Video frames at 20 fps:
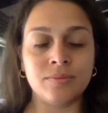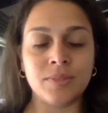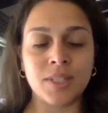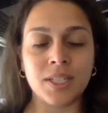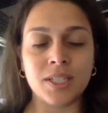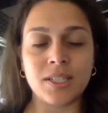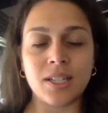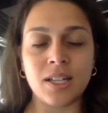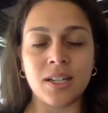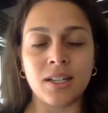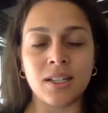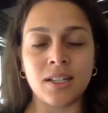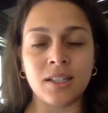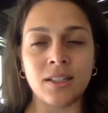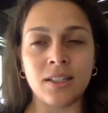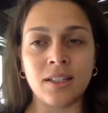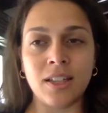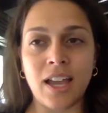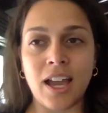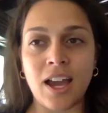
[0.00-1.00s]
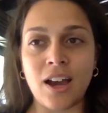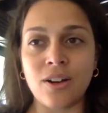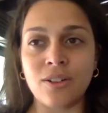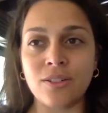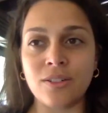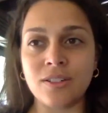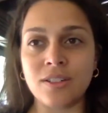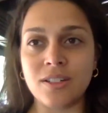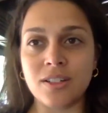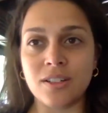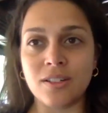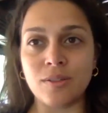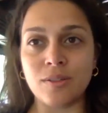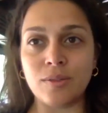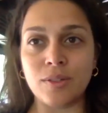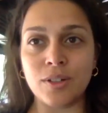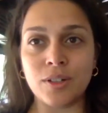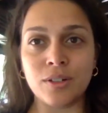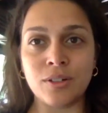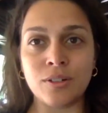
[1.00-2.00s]
extending out into the
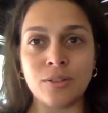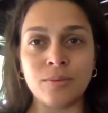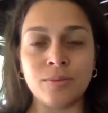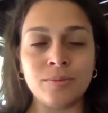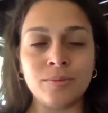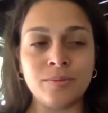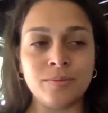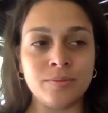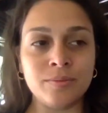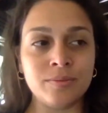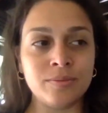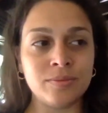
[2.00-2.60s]
room,